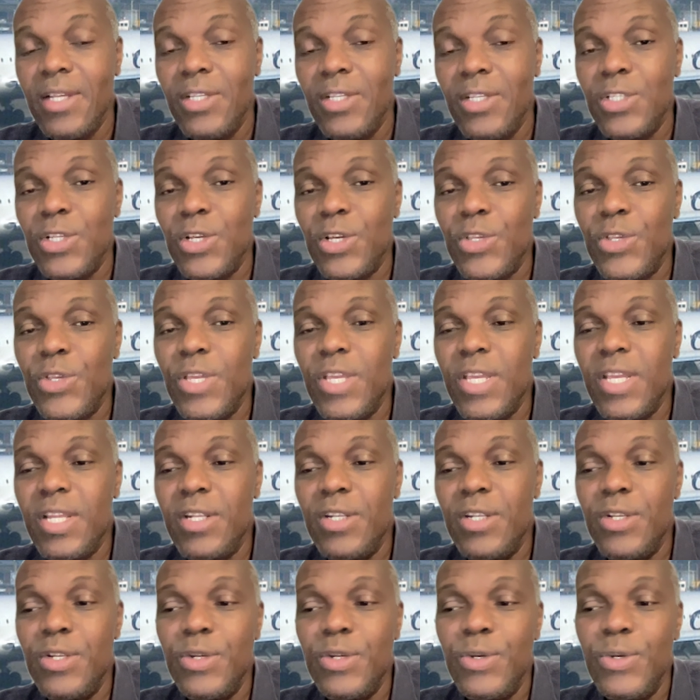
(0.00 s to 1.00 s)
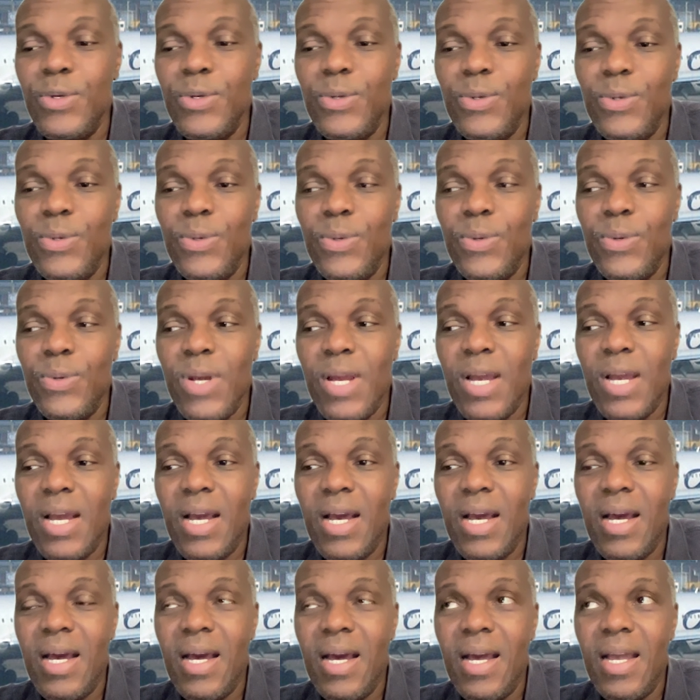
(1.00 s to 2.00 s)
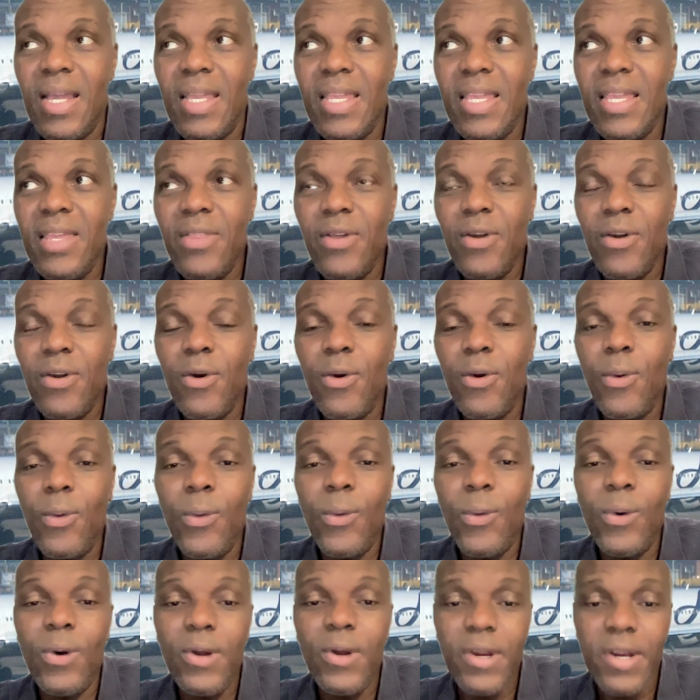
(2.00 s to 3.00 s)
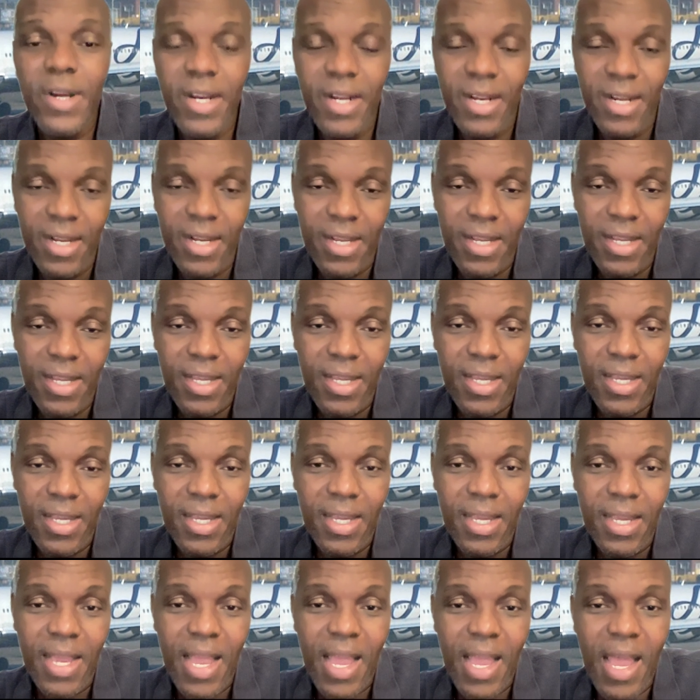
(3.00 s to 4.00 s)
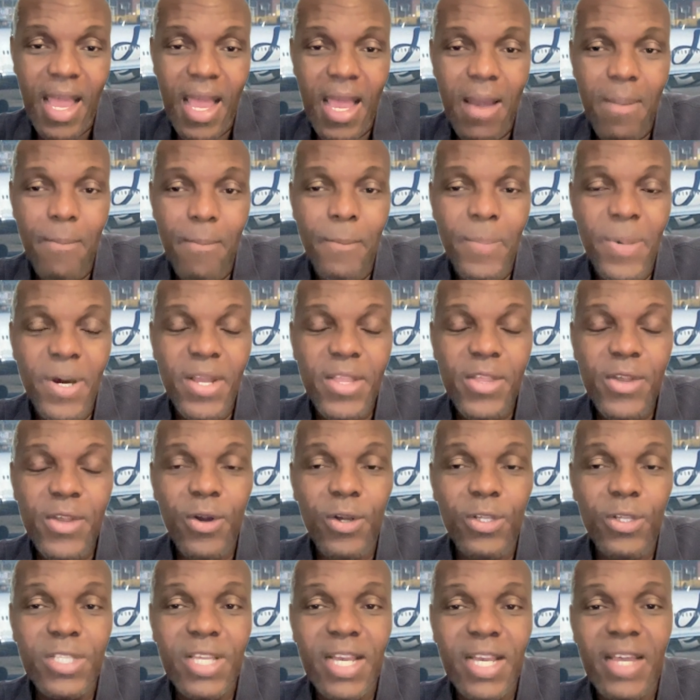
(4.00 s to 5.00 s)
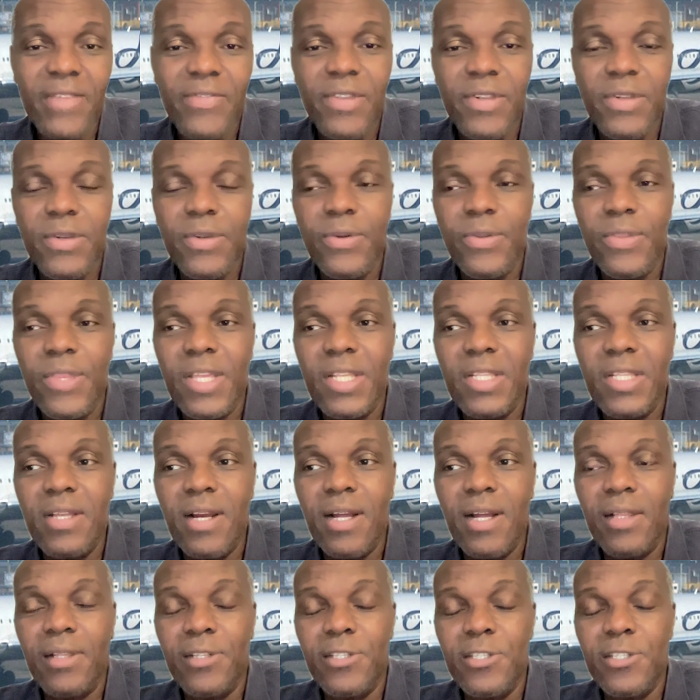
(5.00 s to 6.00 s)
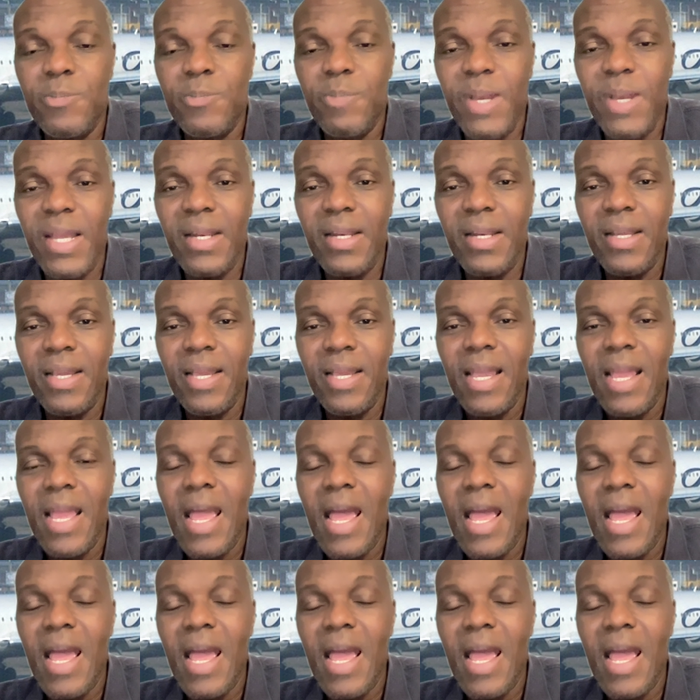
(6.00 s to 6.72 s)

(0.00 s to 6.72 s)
So you can do either or, but you also have to do the dollar spend.